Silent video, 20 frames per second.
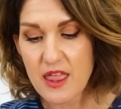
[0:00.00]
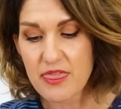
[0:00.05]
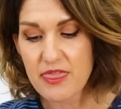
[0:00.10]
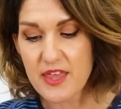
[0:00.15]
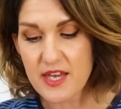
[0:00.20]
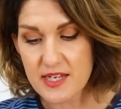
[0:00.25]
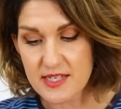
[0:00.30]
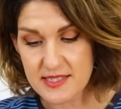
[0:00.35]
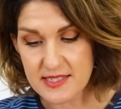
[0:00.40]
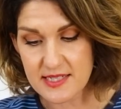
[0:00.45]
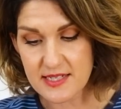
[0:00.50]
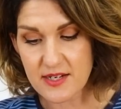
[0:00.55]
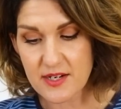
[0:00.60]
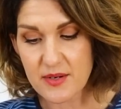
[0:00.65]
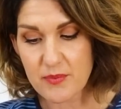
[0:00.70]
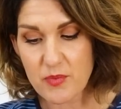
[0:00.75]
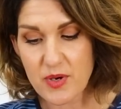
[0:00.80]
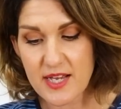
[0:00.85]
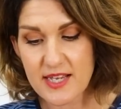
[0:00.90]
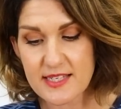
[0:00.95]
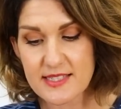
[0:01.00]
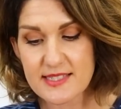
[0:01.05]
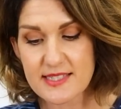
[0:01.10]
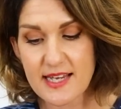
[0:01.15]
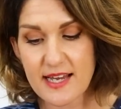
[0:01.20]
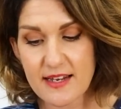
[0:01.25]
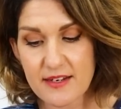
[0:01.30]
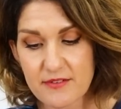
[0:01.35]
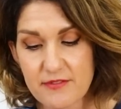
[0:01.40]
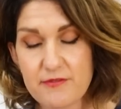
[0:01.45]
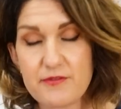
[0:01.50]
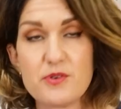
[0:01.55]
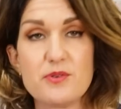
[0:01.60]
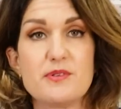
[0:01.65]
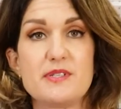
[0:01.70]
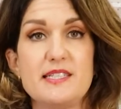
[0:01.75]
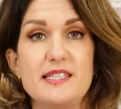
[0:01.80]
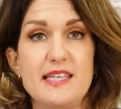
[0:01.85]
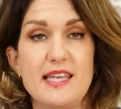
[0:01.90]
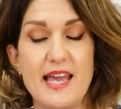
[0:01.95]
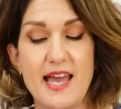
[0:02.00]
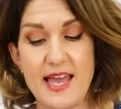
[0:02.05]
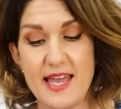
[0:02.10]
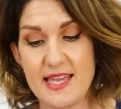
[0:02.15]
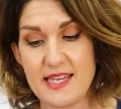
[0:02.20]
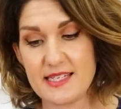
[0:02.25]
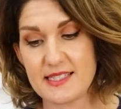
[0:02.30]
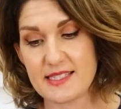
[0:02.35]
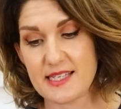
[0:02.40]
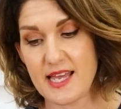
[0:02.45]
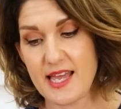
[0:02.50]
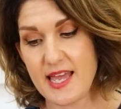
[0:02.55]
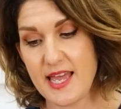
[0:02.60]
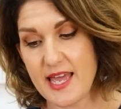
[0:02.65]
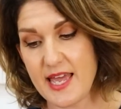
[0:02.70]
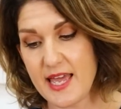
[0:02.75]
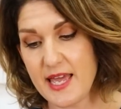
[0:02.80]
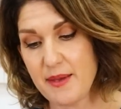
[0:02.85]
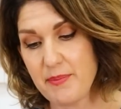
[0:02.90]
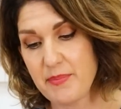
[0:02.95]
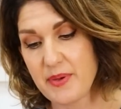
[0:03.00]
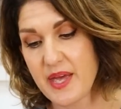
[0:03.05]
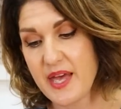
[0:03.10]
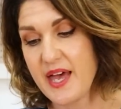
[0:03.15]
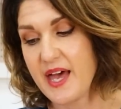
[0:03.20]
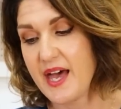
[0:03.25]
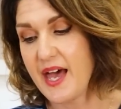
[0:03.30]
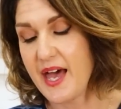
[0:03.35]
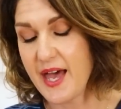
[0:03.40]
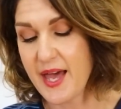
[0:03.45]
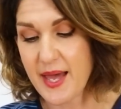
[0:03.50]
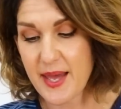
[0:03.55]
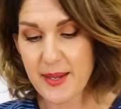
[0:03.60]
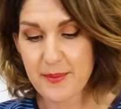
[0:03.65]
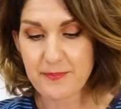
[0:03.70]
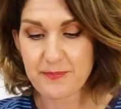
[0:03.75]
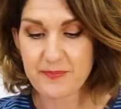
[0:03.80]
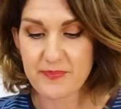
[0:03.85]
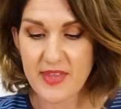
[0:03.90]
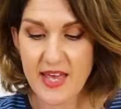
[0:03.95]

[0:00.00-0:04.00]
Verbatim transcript: 39 waist and 48 hip um,